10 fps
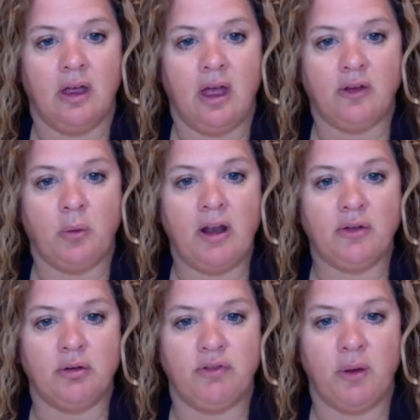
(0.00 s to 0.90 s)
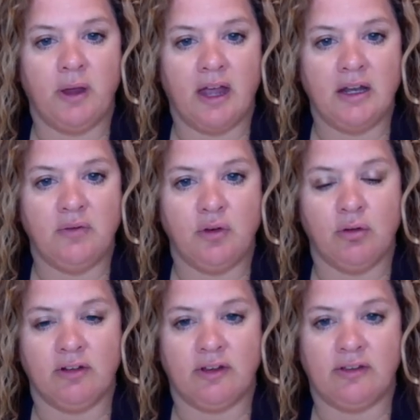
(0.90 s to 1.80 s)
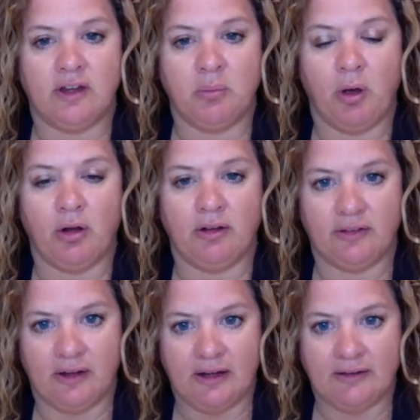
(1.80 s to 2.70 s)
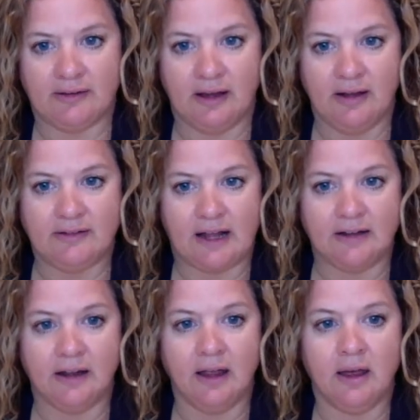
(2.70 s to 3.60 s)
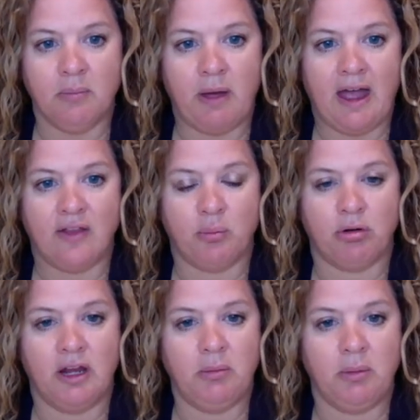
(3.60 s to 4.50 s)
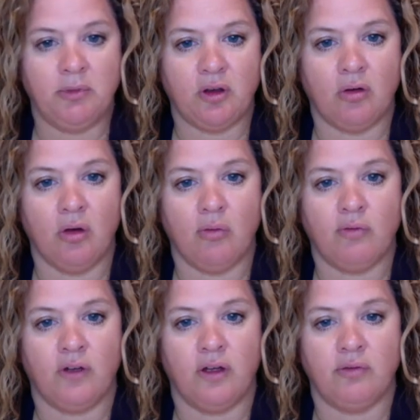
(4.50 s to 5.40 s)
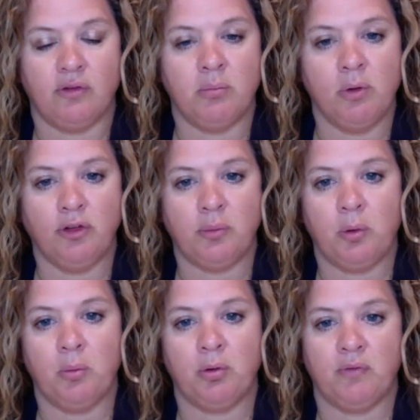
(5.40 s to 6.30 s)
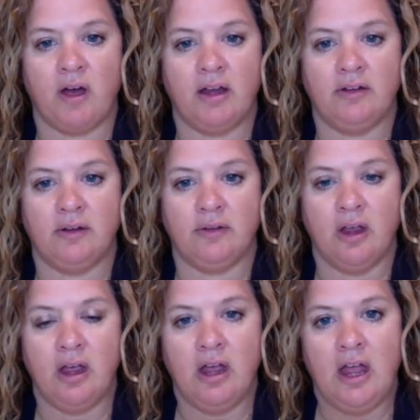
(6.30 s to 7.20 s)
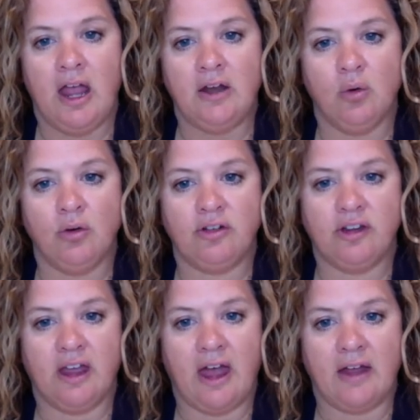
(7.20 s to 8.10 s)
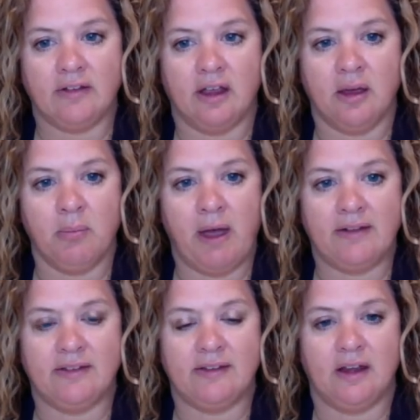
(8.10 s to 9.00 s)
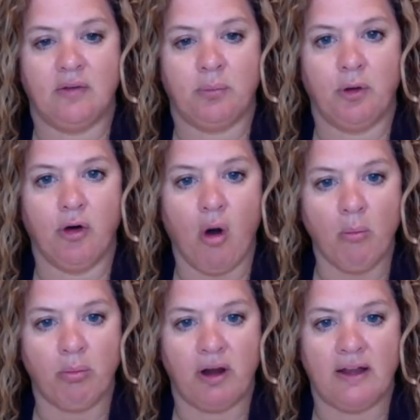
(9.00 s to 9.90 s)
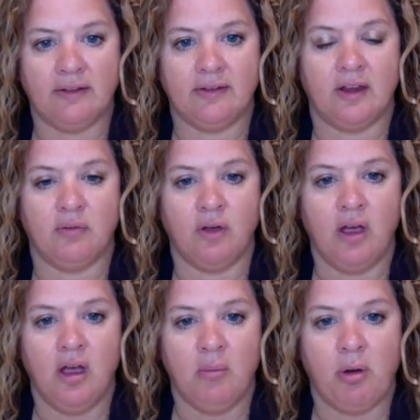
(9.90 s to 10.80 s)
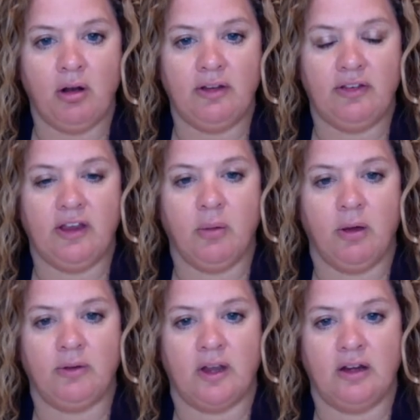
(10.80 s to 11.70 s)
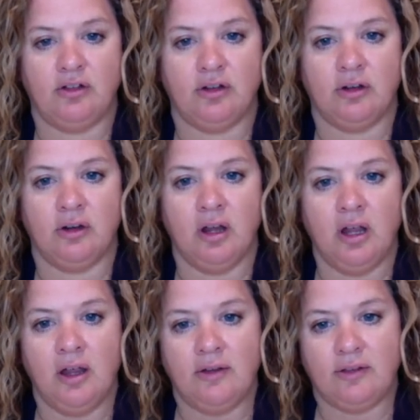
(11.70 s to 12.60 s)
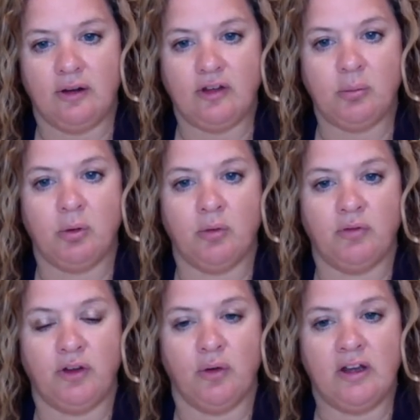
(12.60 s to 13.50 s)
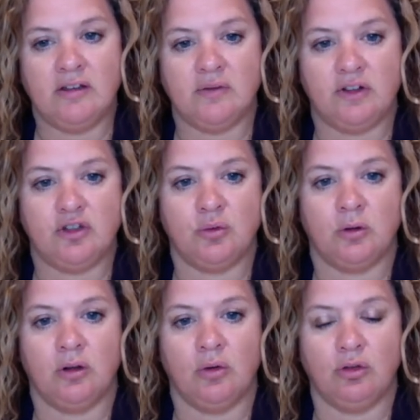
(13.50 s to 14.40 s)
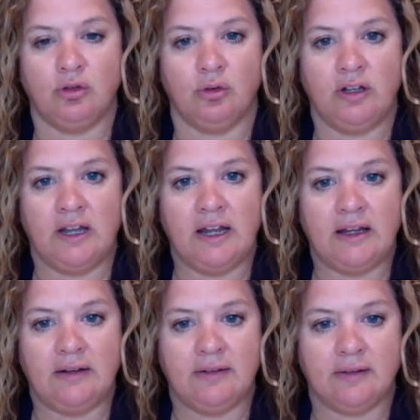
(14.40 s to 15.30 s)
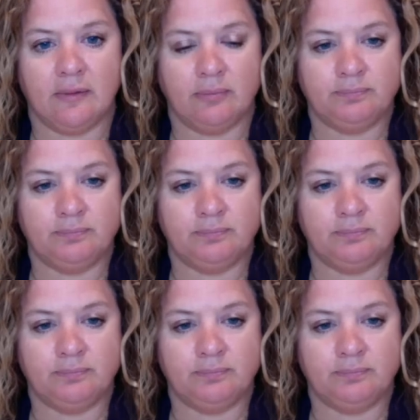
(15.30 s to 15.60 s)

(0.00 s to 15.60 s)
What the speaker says: As well as reviewing any of your existing policies, Dan can compare the premiums on offer from multiple providers in order to get a competitive but comprehensive policy quotation suitable for your individual or joint needs.